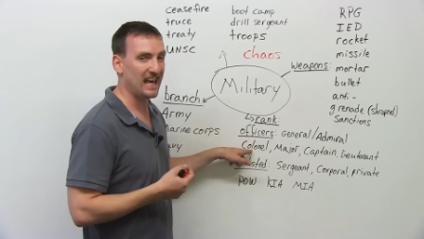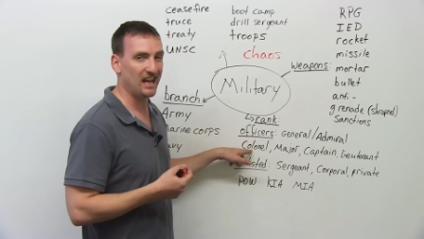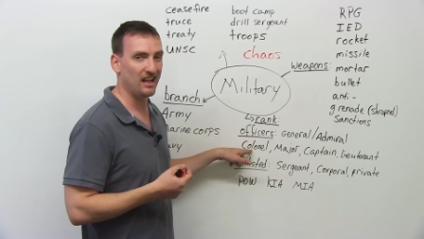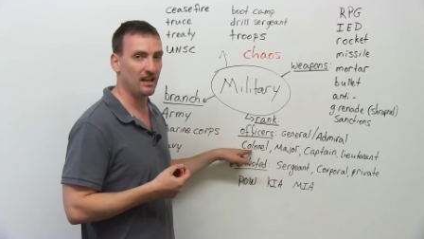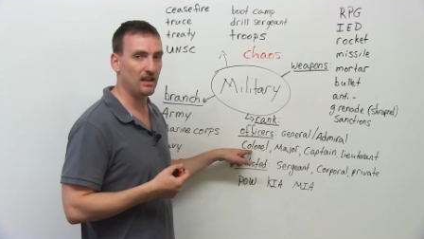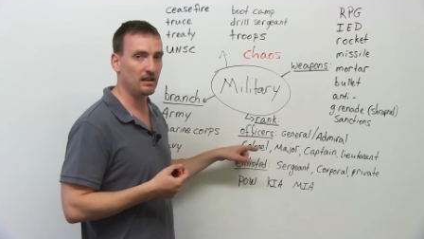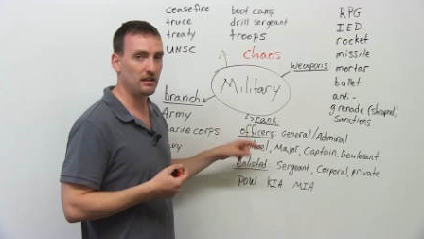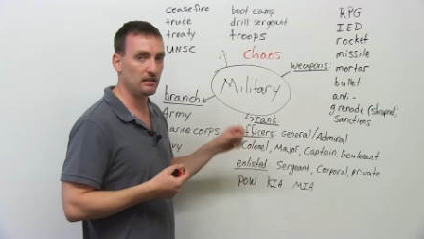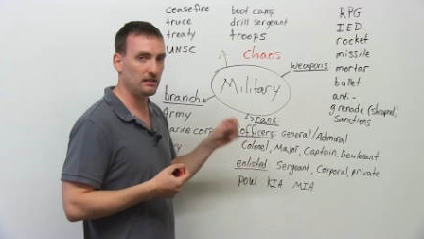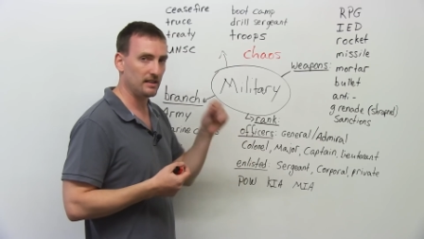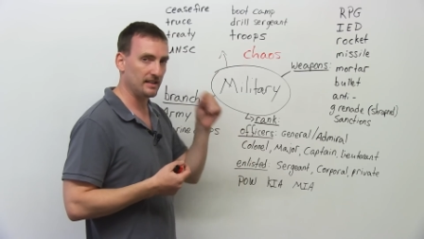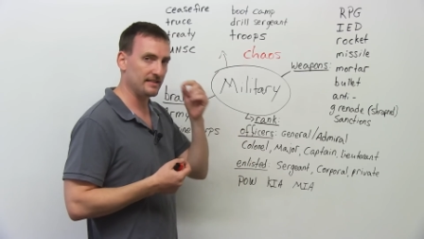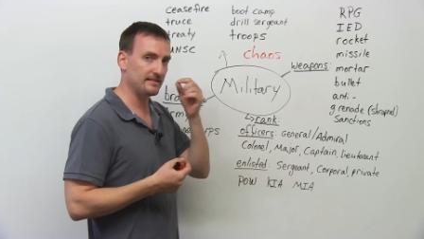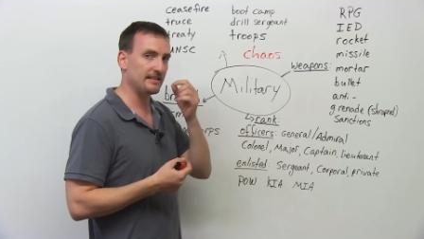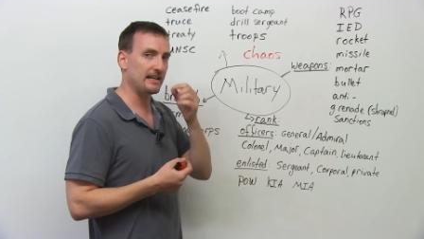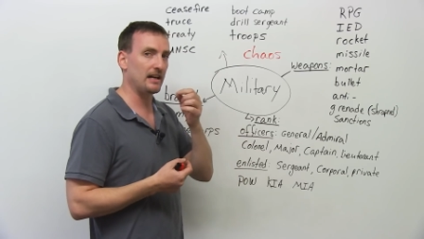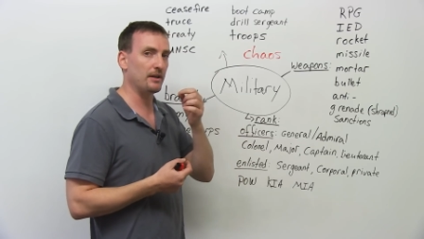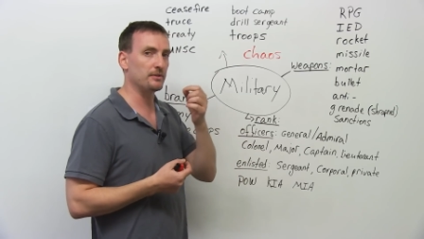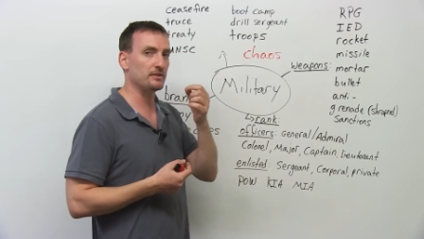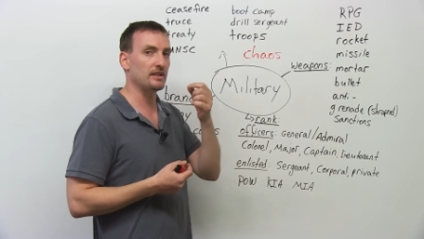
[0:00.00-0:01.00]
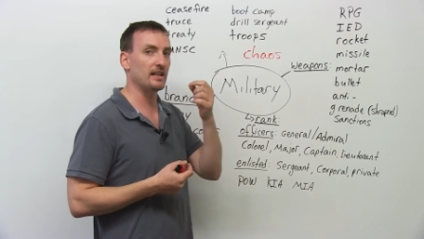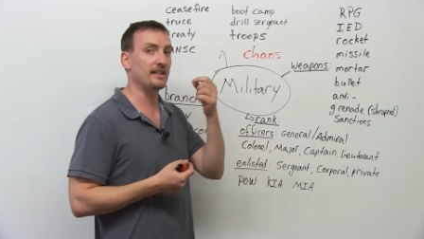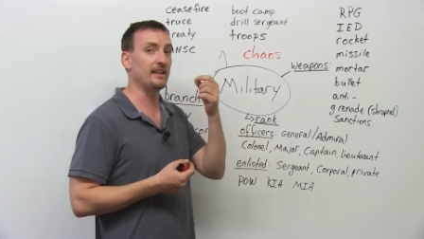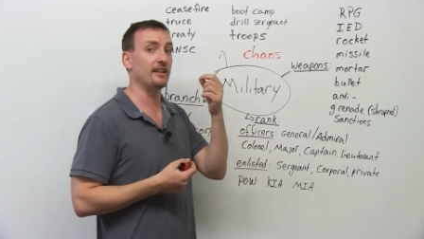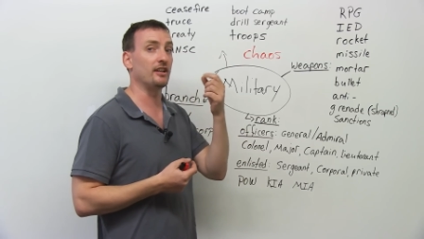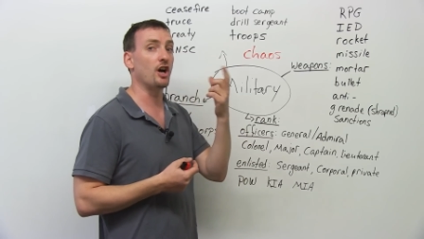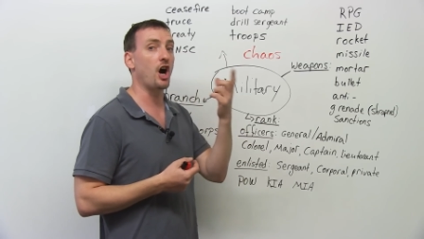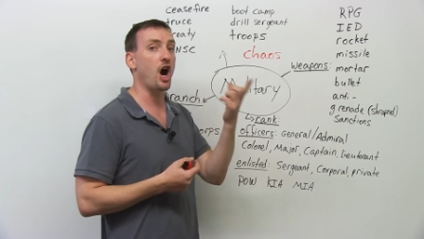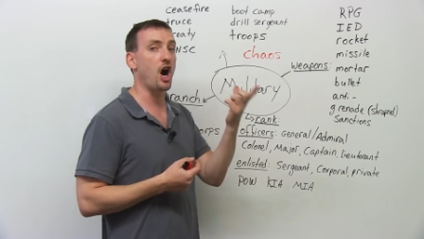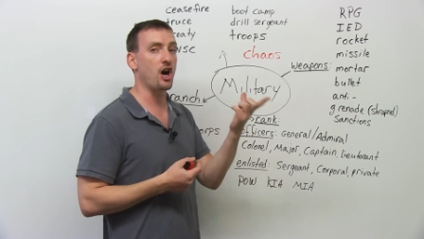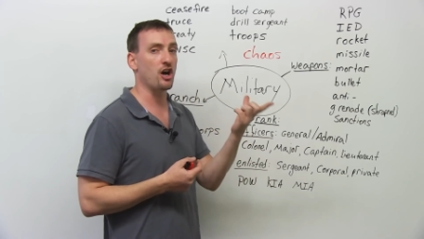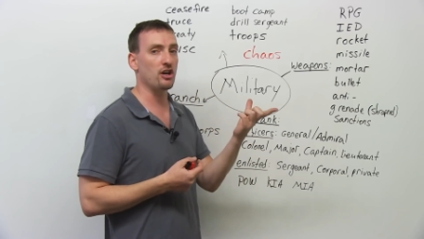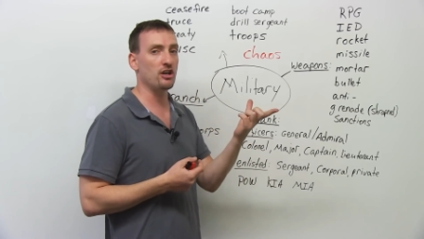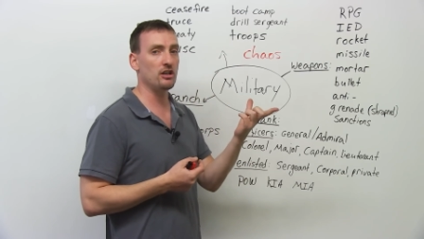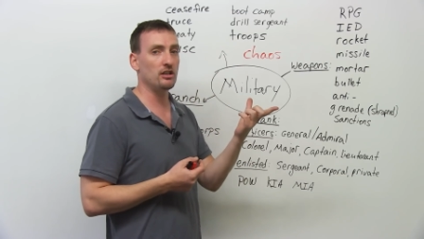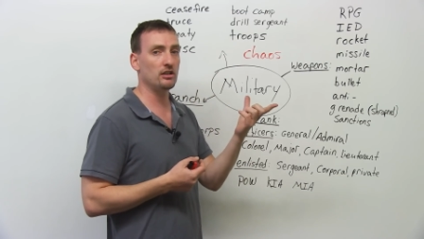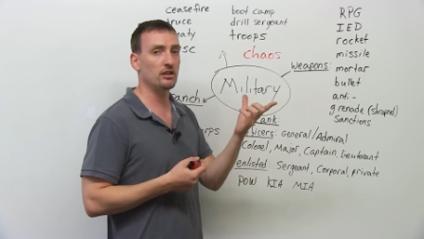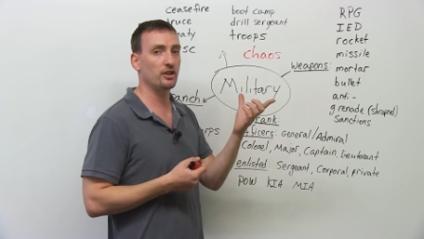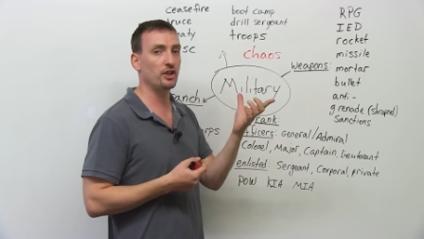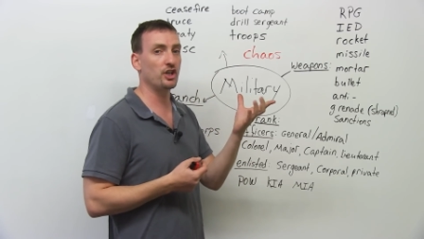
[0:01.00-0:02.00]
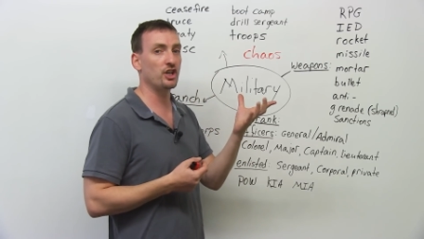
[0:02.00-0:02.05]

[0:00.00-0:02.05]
L, it sounds like an R,